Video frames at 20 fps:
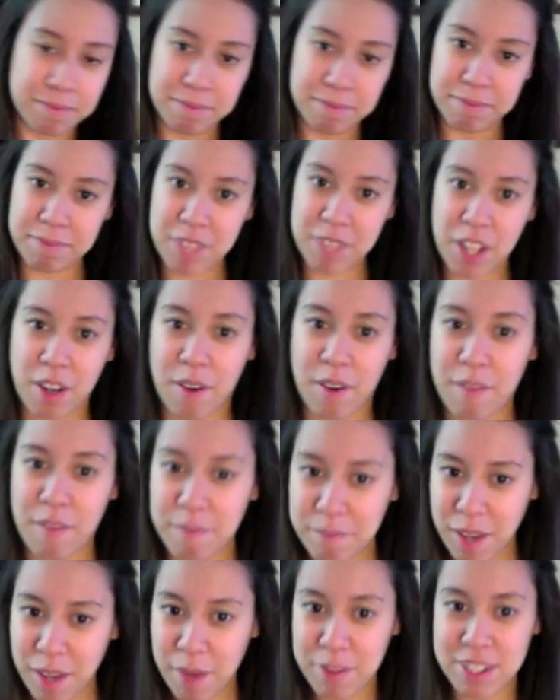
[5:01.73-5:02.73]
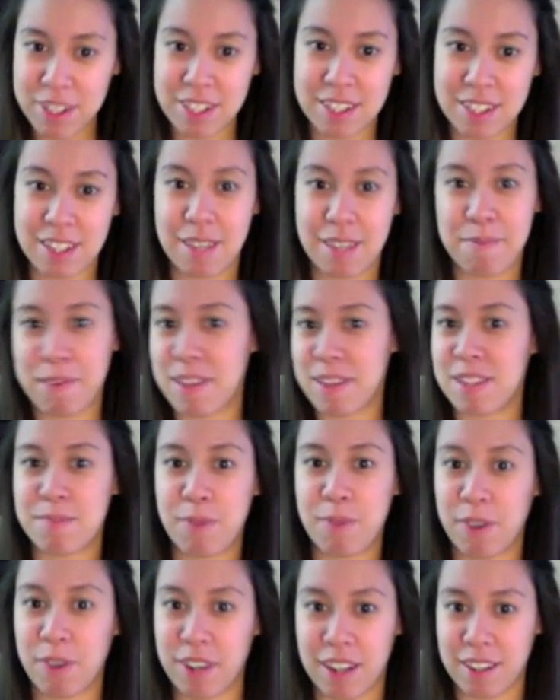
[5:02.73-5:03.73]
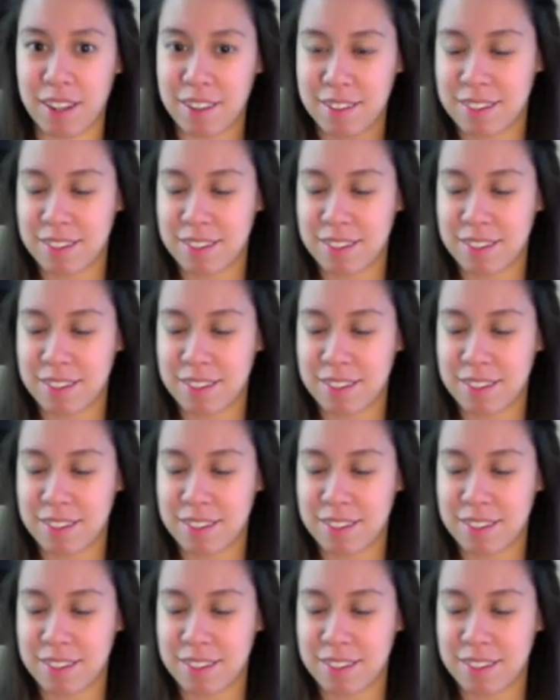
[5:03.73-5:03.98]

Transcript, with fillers: you know, I went to sleep and this morning it's